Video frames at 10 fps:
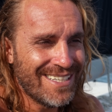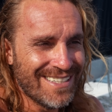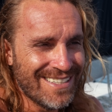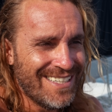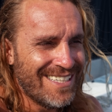
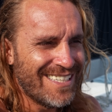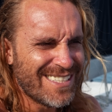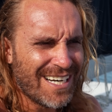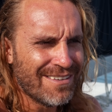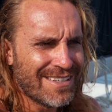And it's
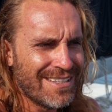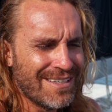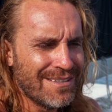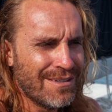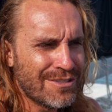kind of like
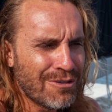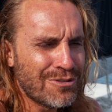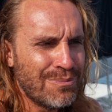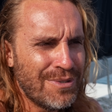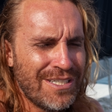a
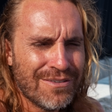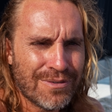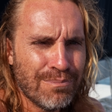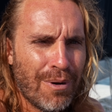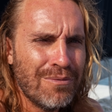social media
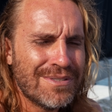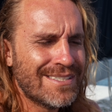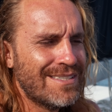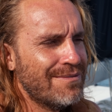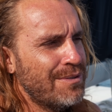for
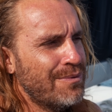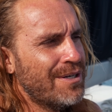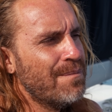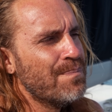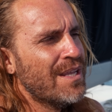boats, if you
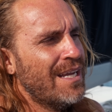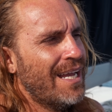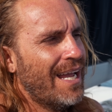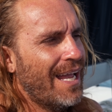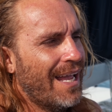will.
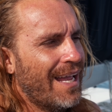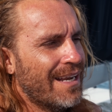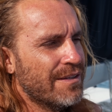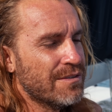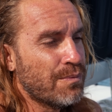
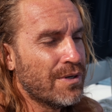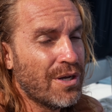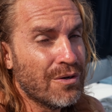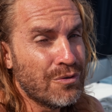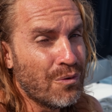And there's one
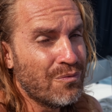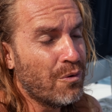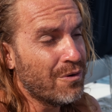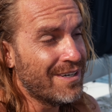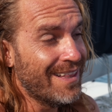called No
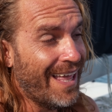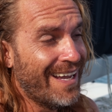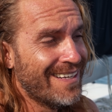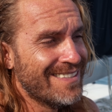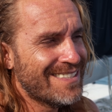Foreign
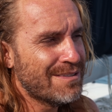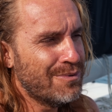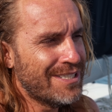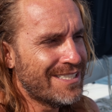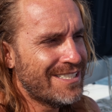Lands,
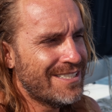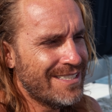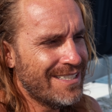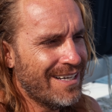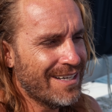which
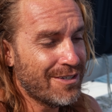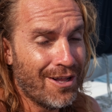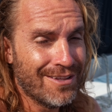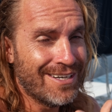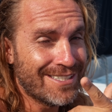
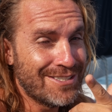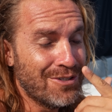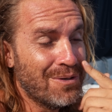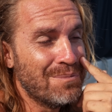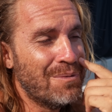Colin actually
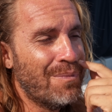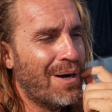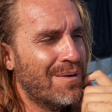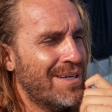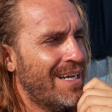told me about.